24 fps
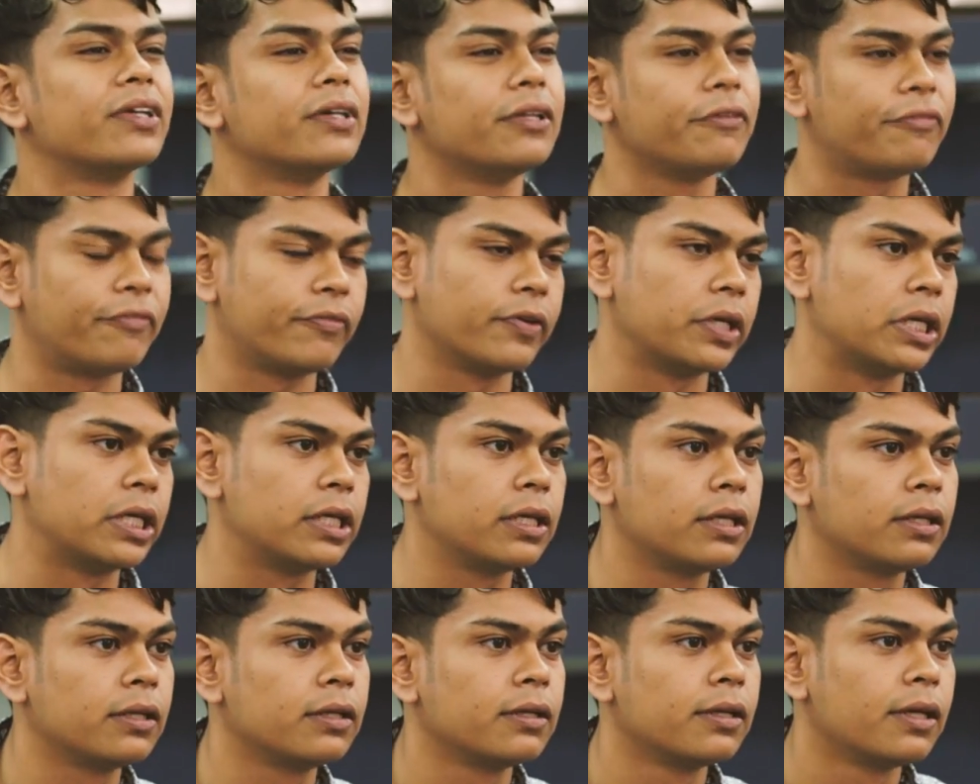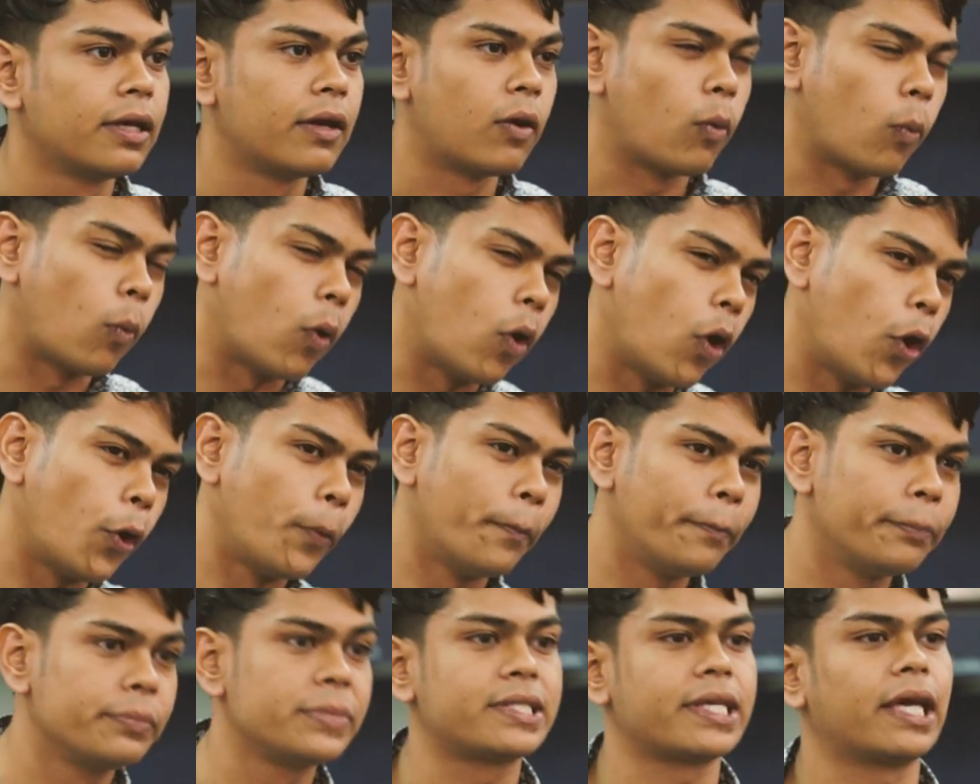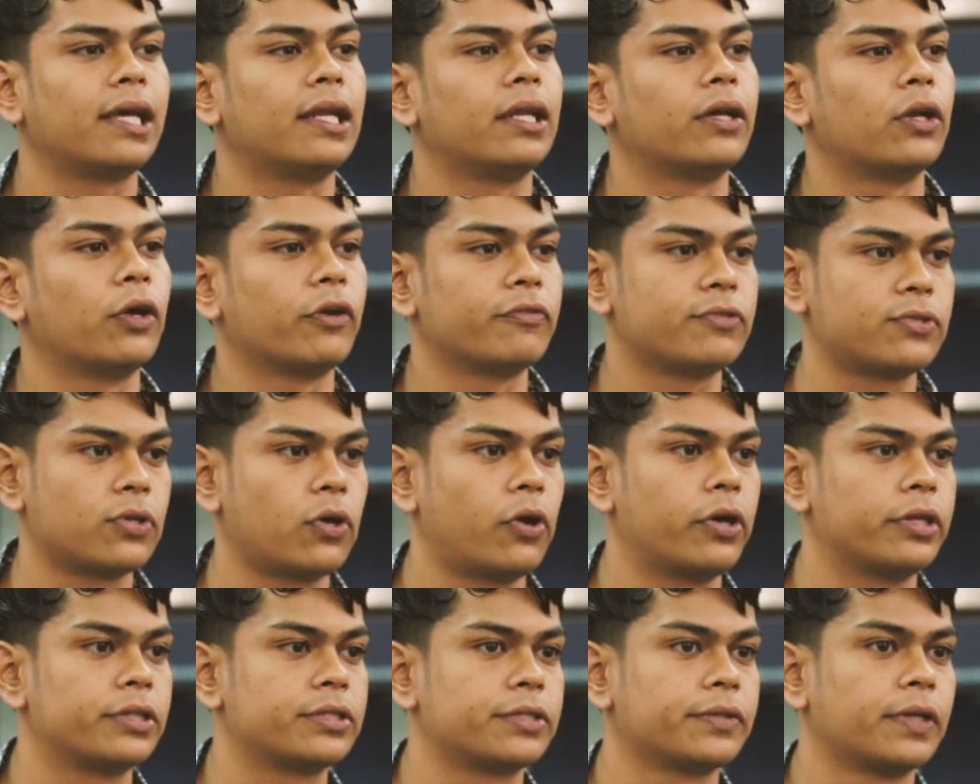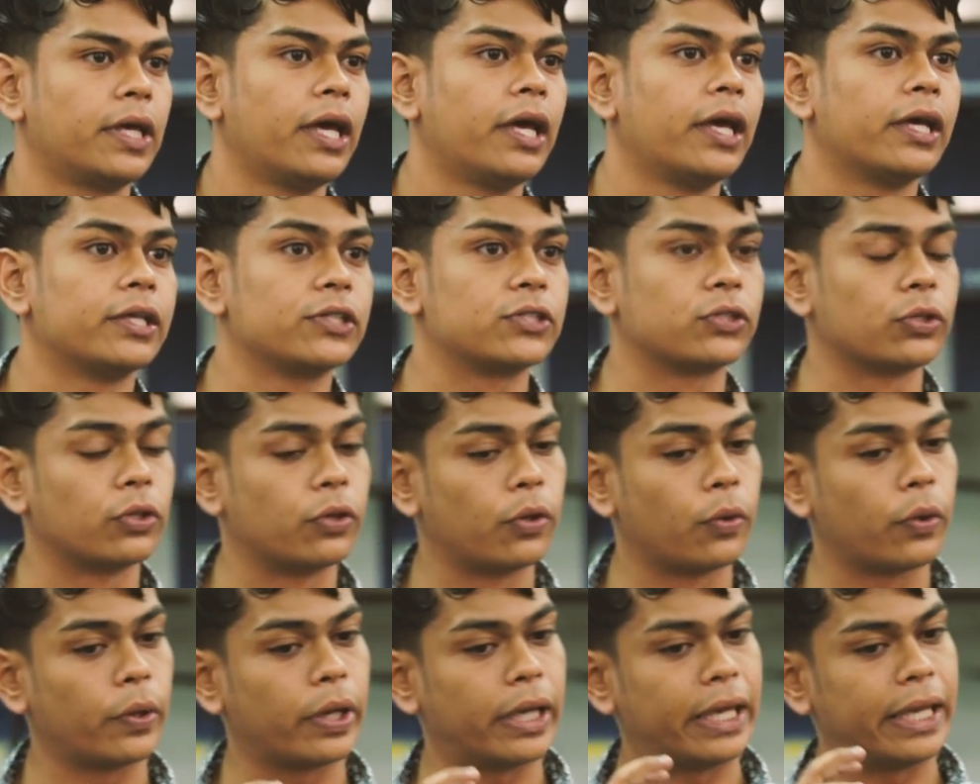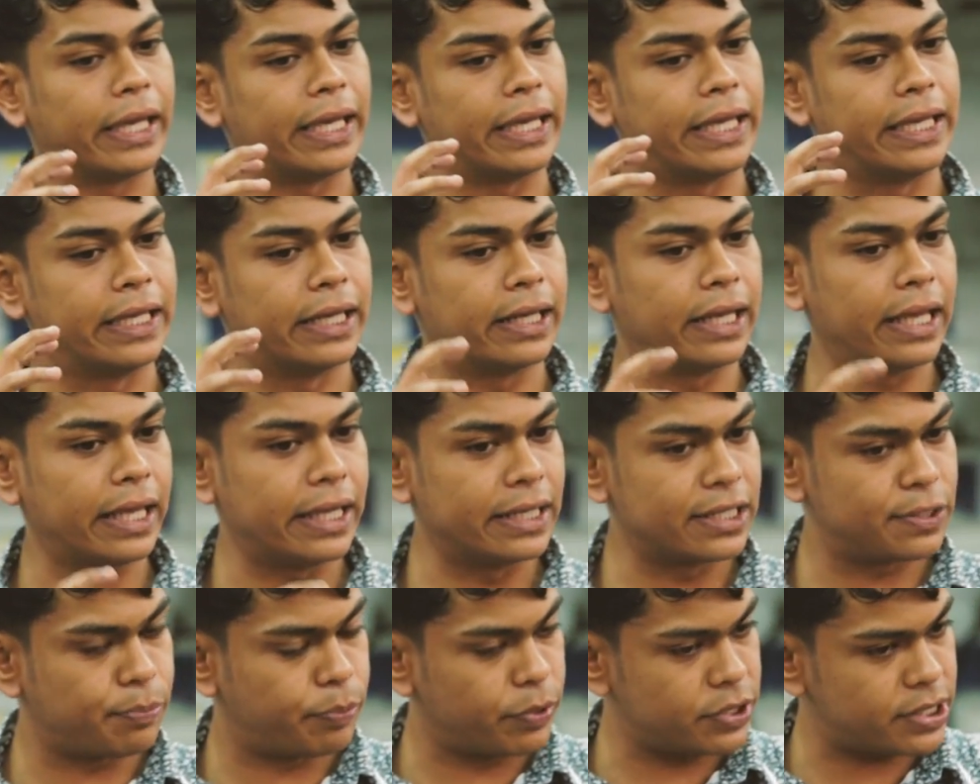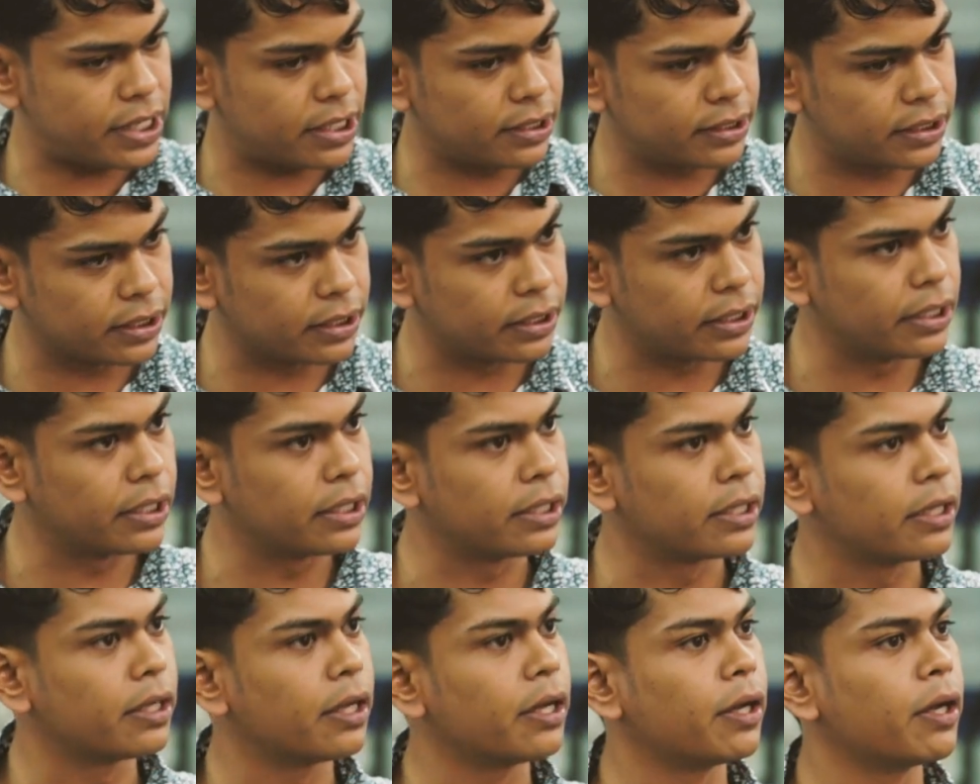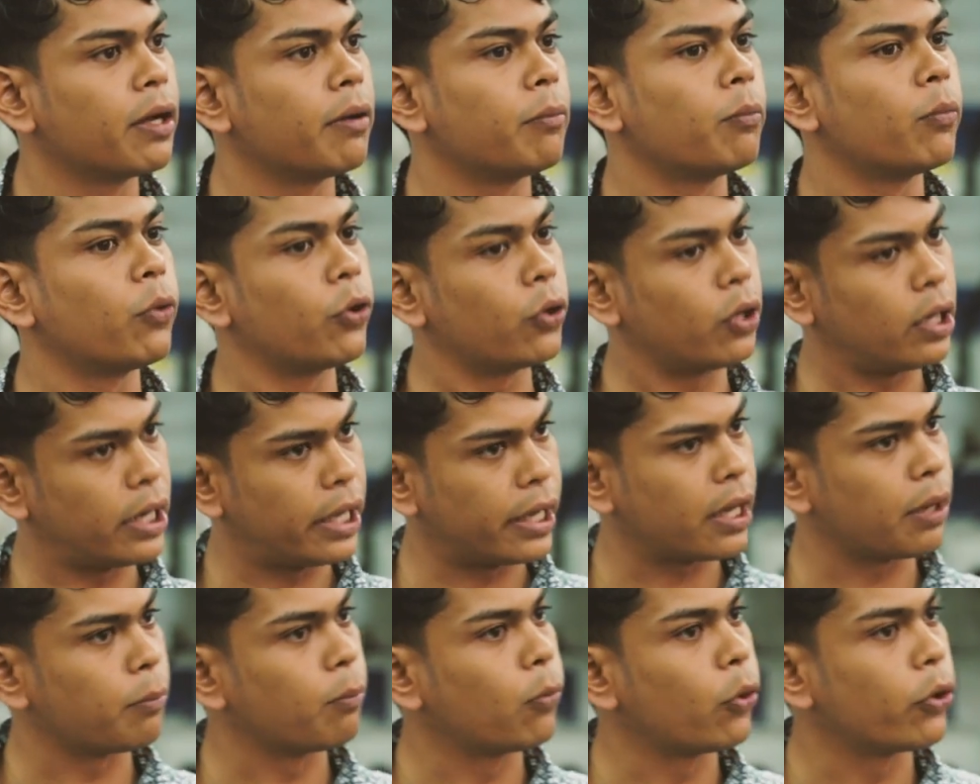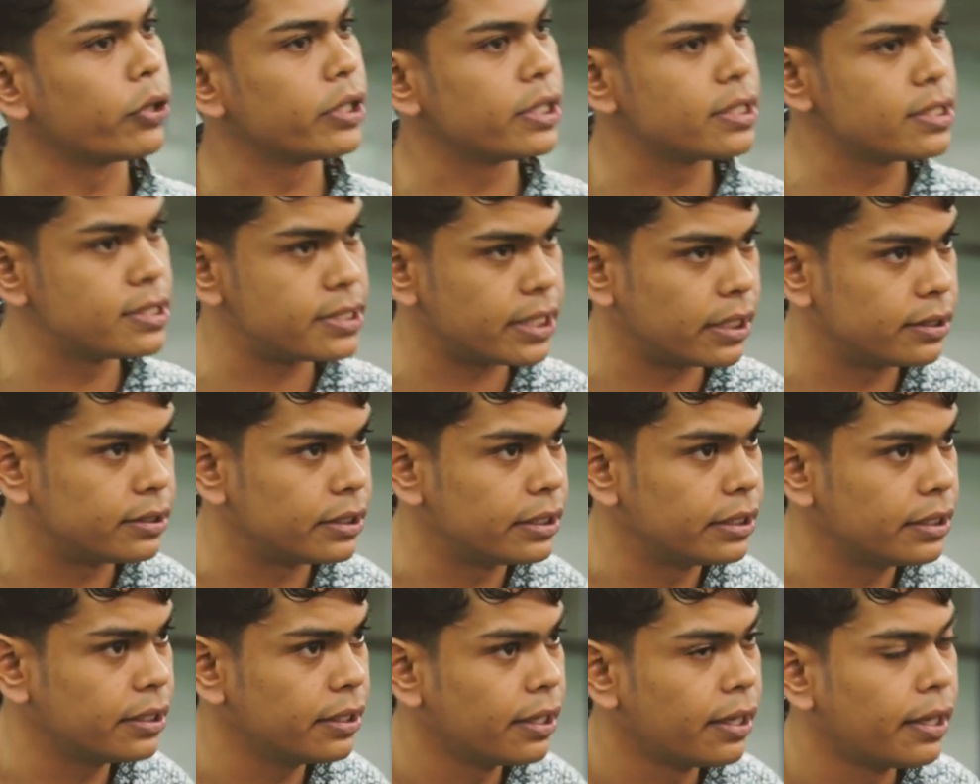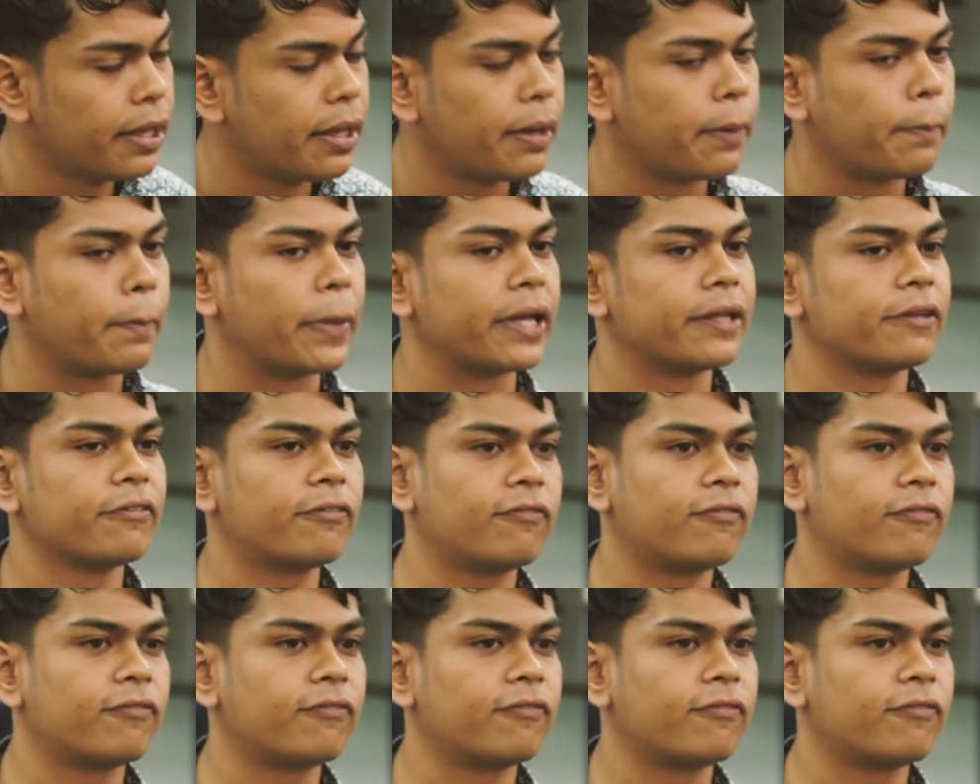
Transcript: fiddle fern warm salad of sorts. So it is presented in a more like a modern setting, but